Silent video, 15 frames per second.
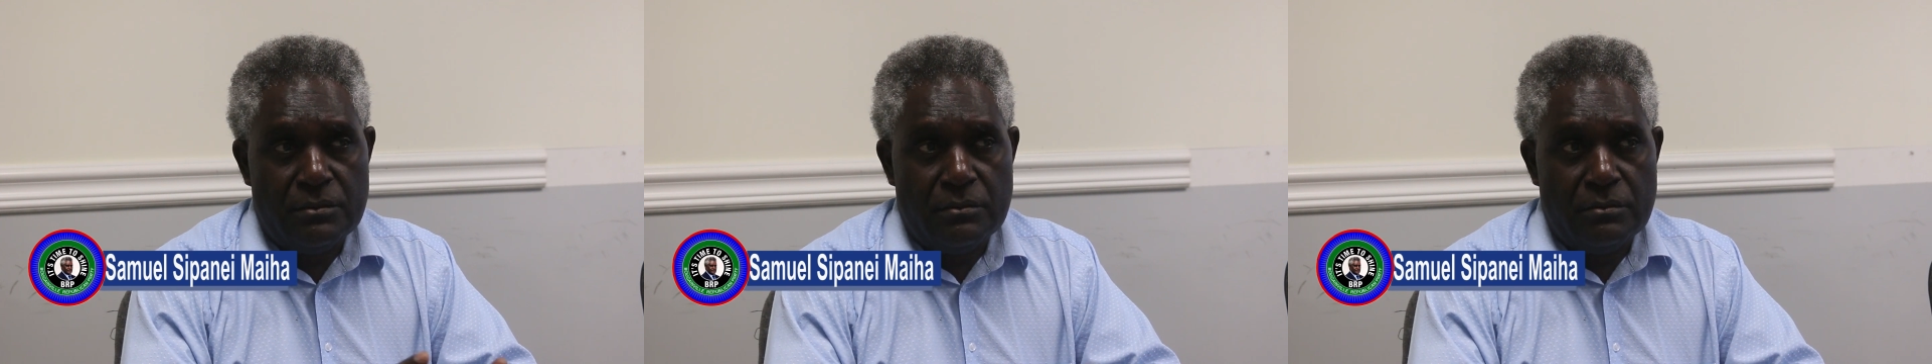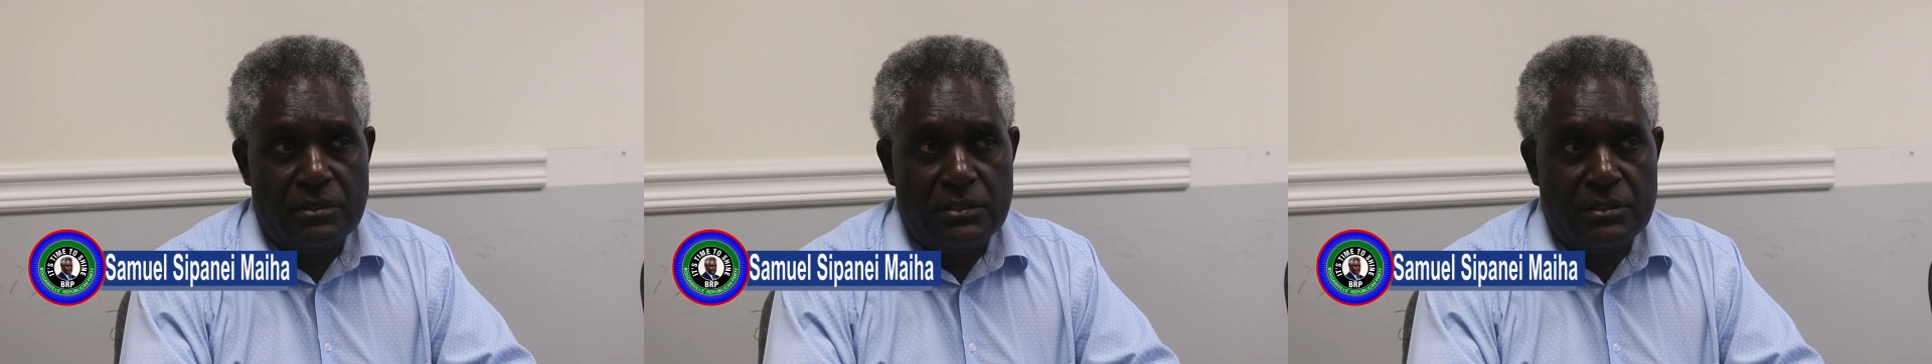
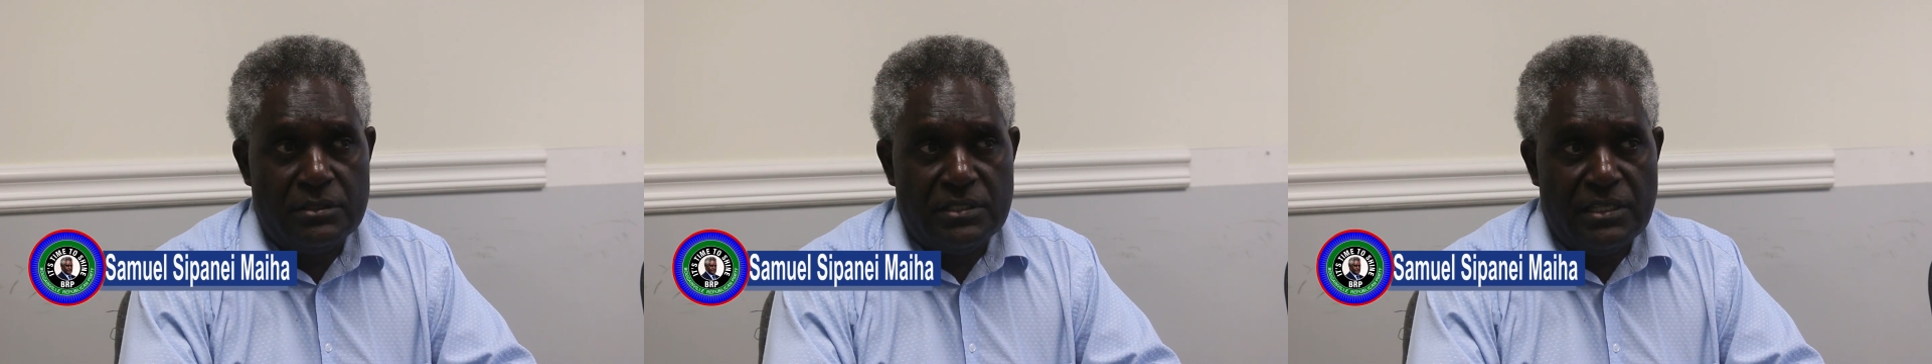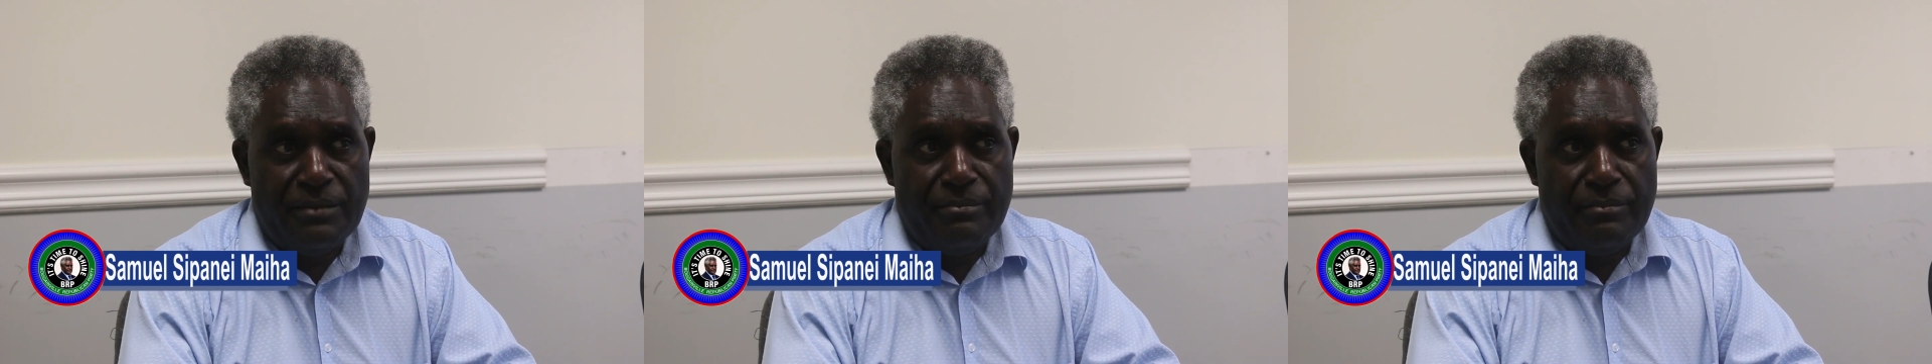with
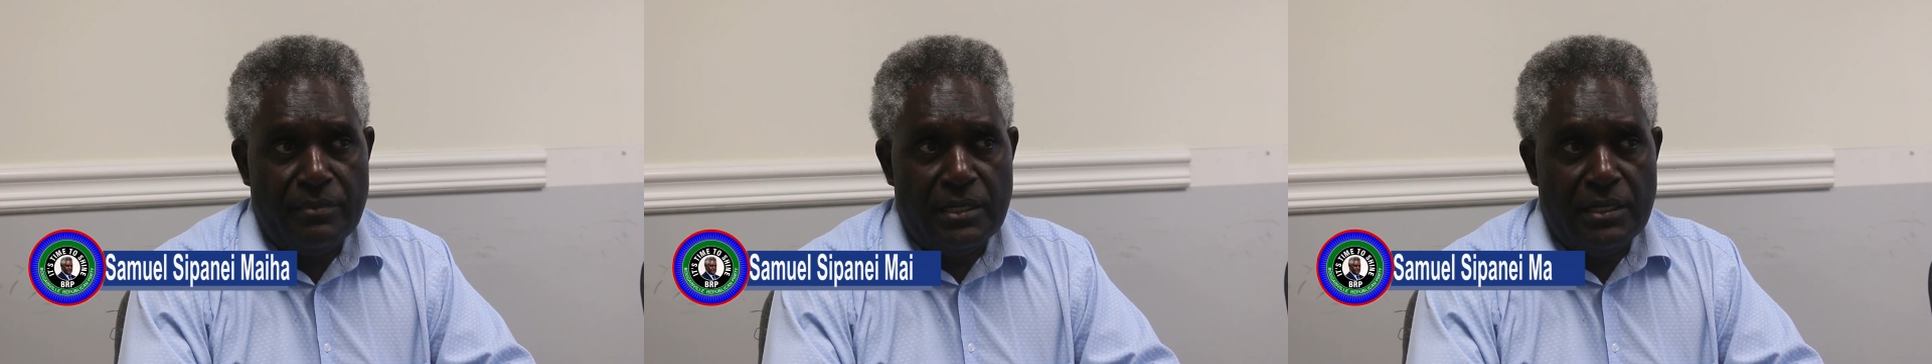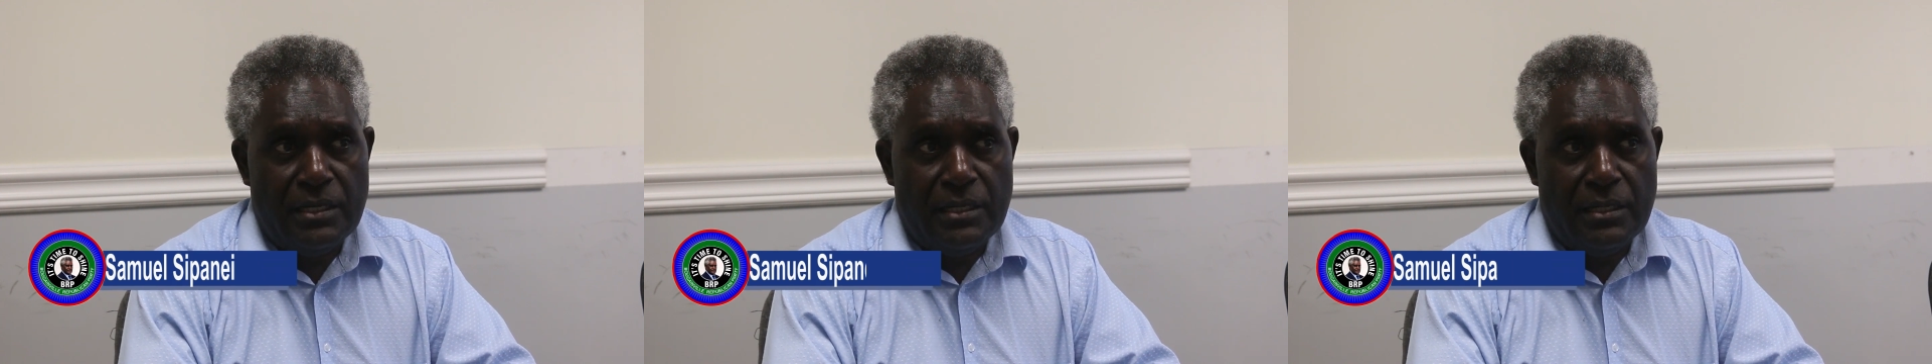some
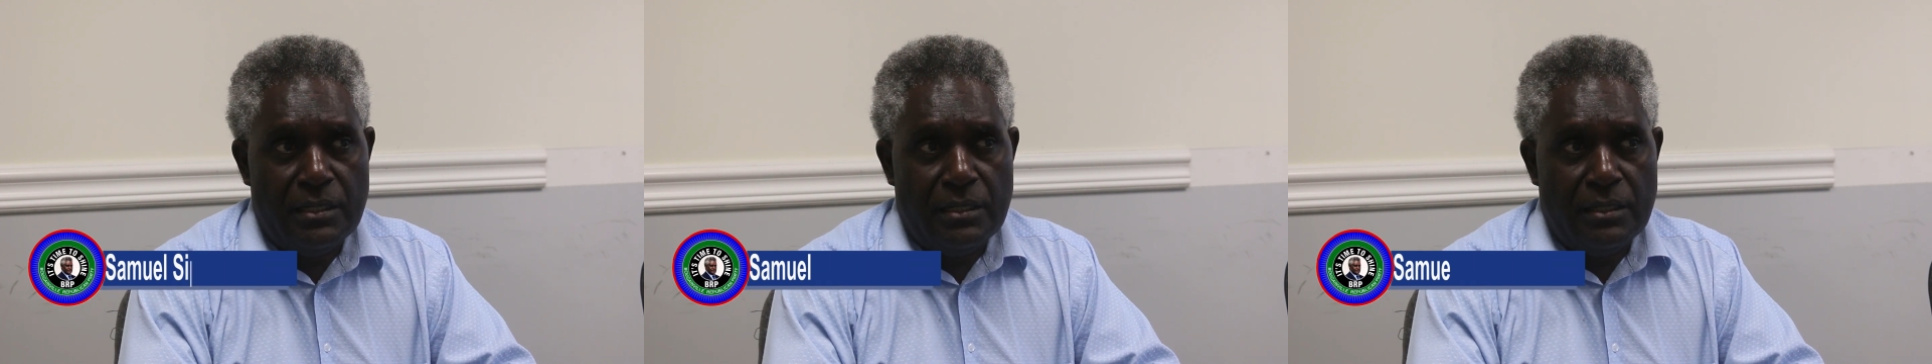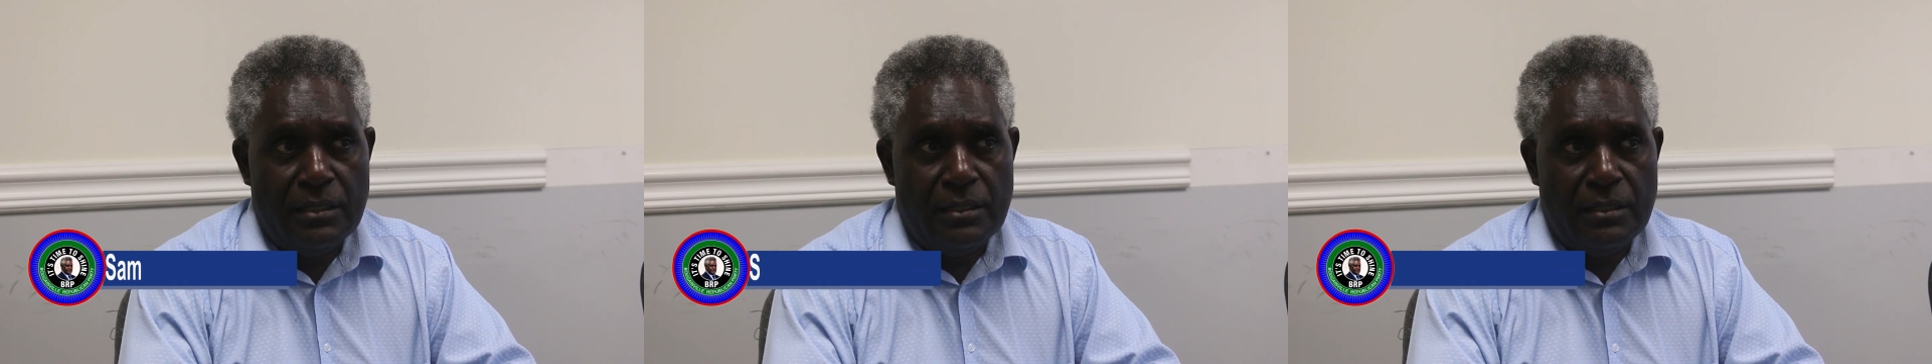
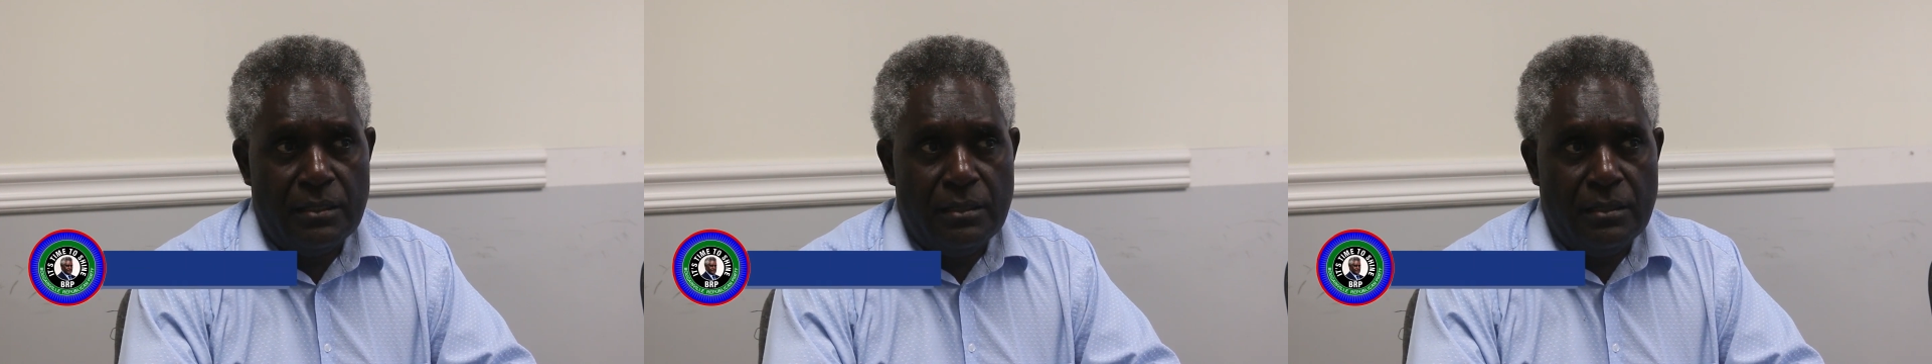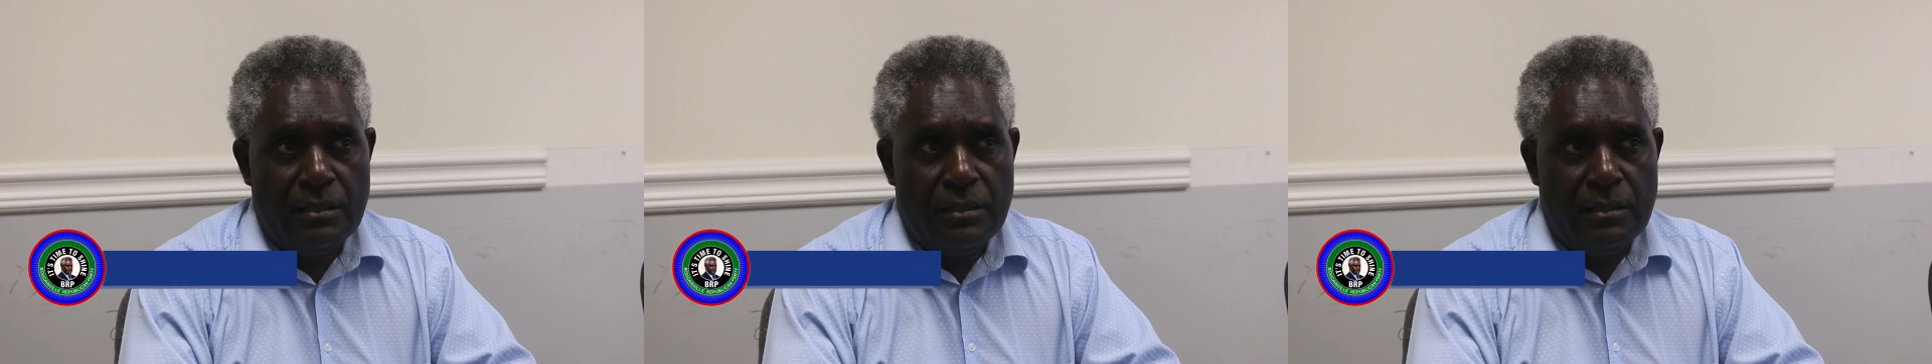uh,
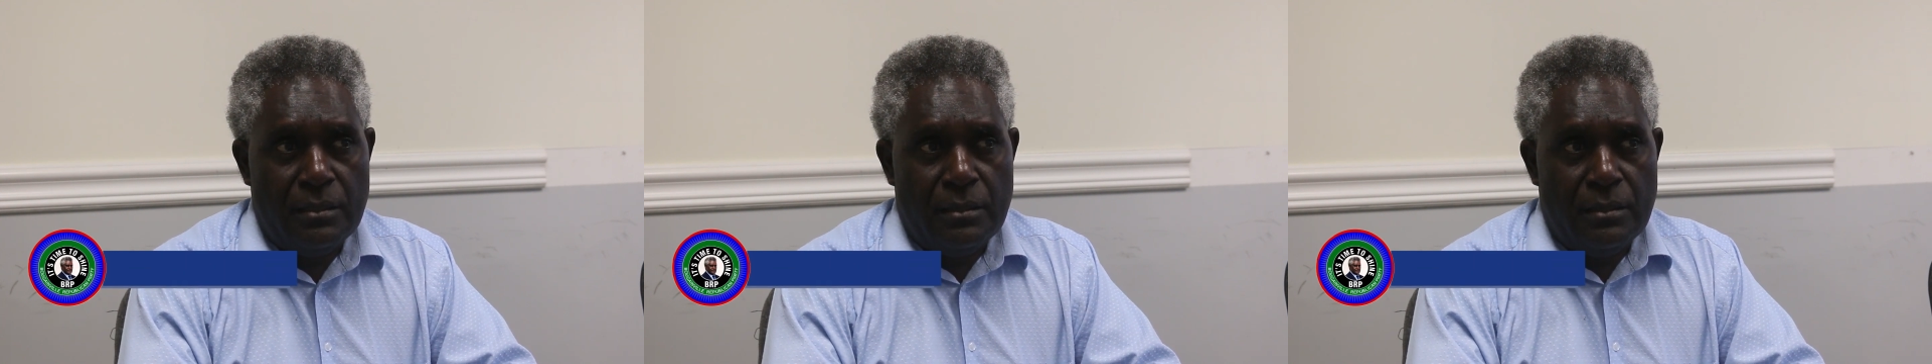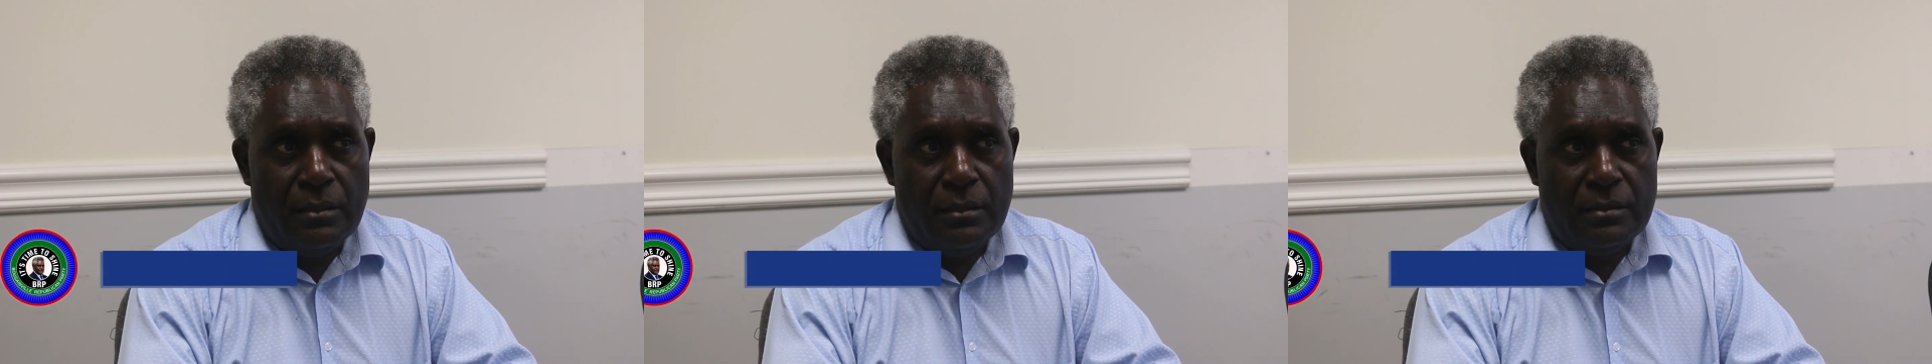
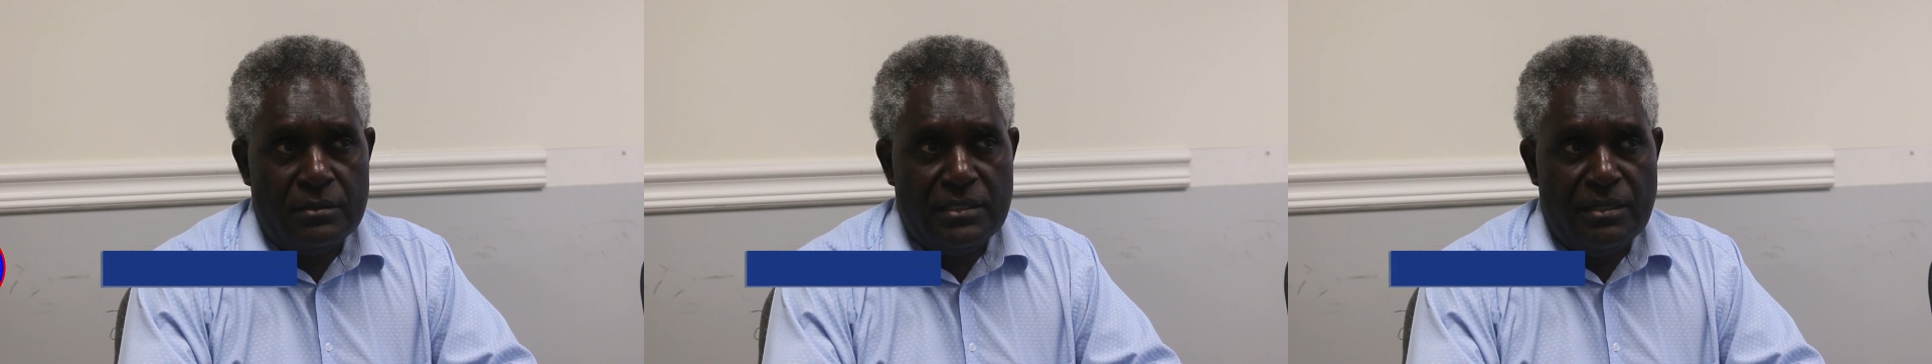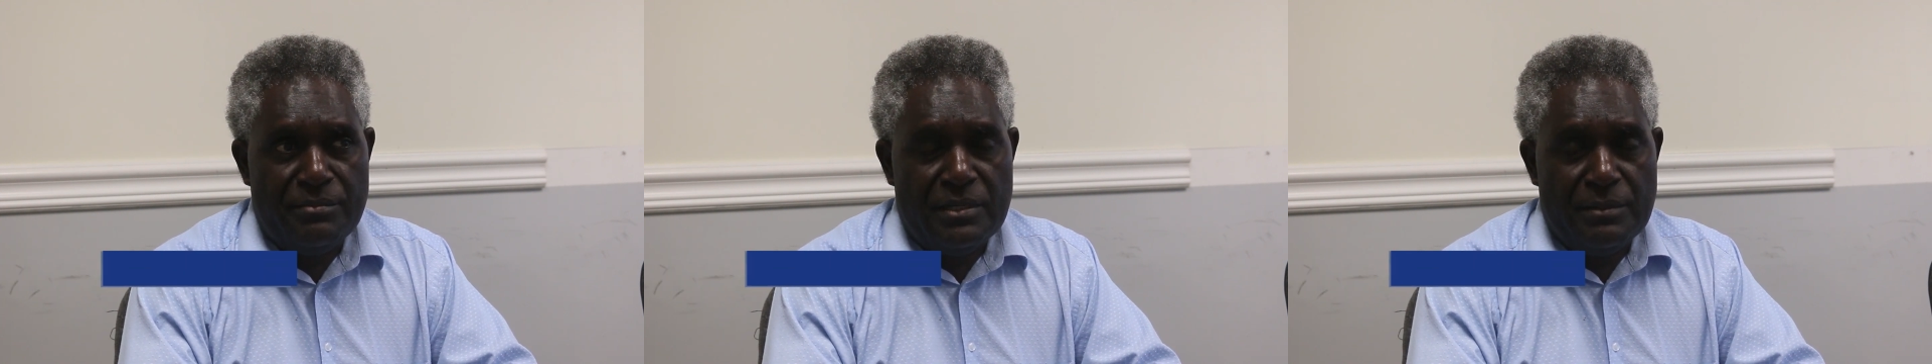
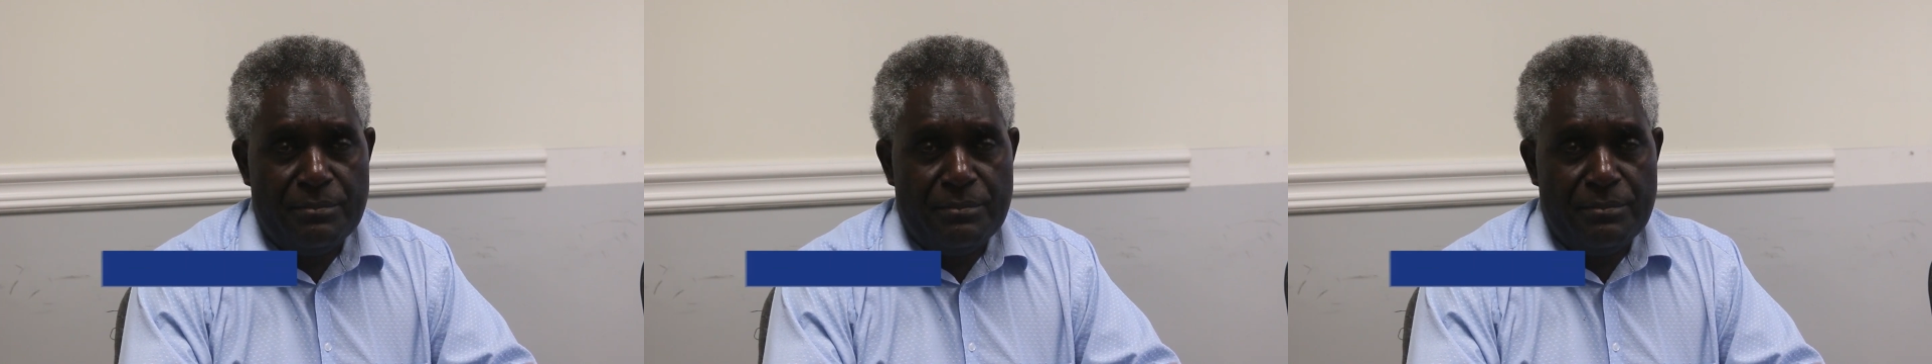some